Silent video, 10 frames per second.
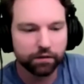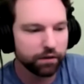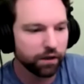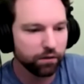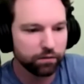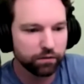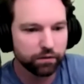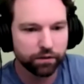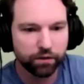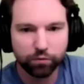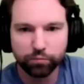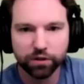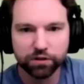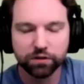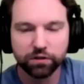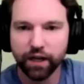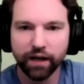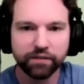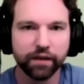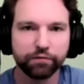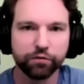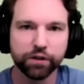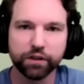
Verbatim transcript: you know your own personal latte for